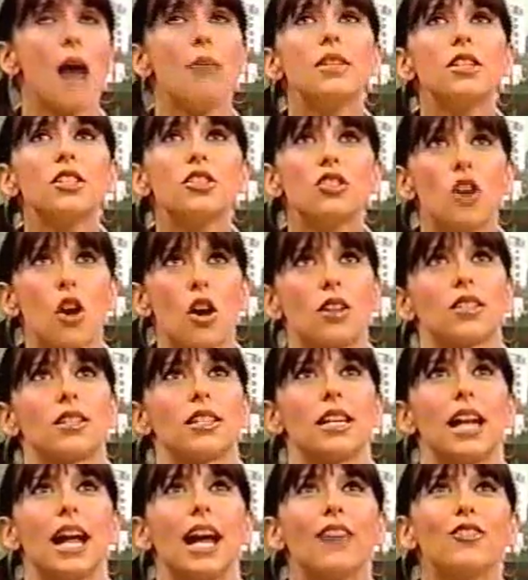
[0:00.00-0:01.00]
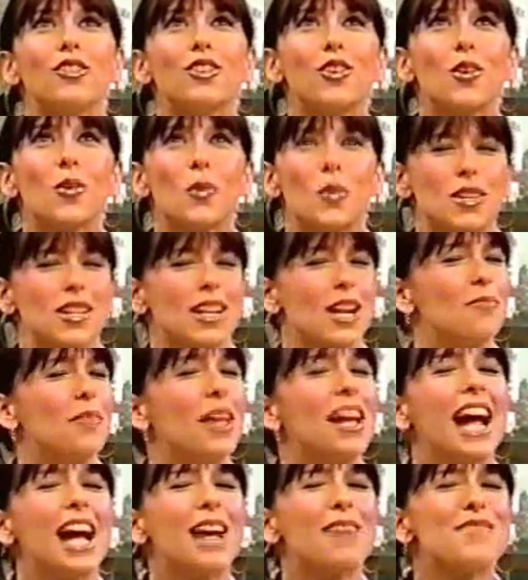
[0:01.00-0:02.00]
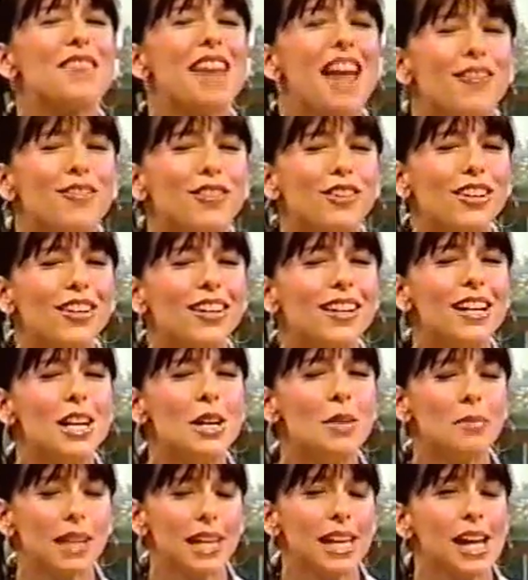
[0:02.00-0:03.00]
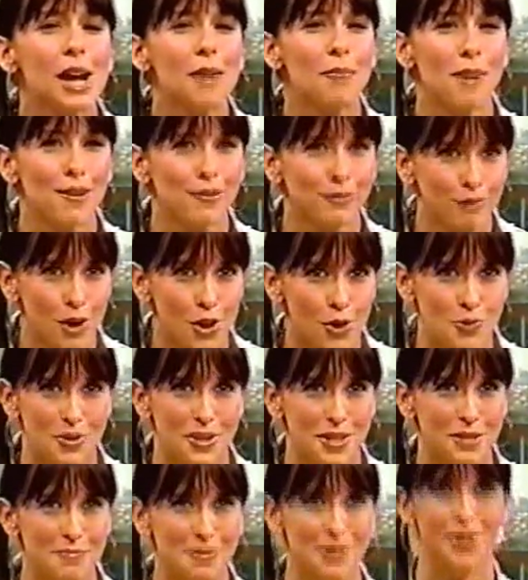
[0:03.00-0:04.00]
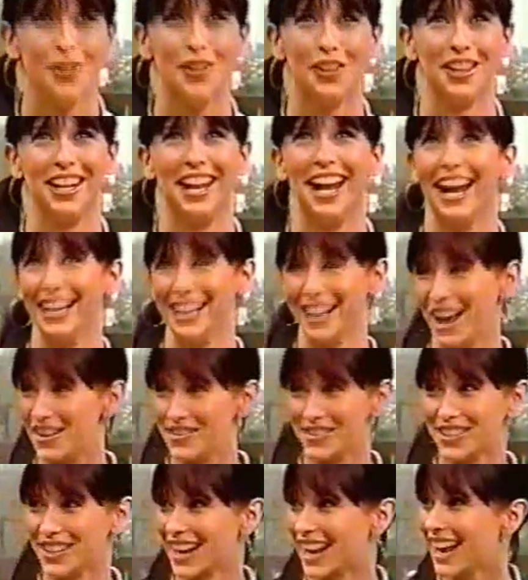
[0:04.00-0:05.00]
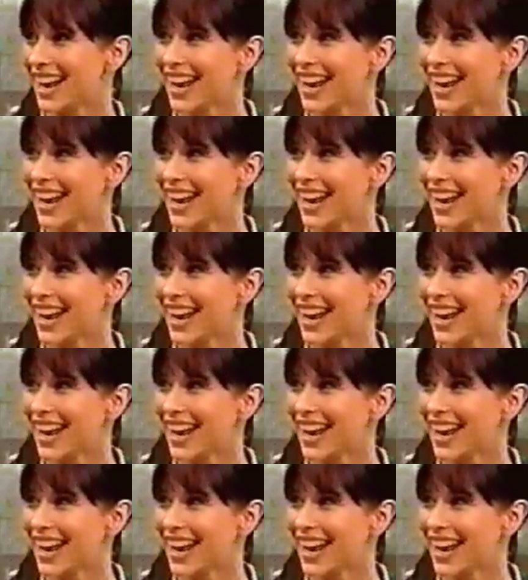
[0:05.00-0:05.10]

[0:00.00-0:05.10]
I'm exhausted. I have to go to work, and I'm like, I'm never picking up my phone in the middle of the night ever again.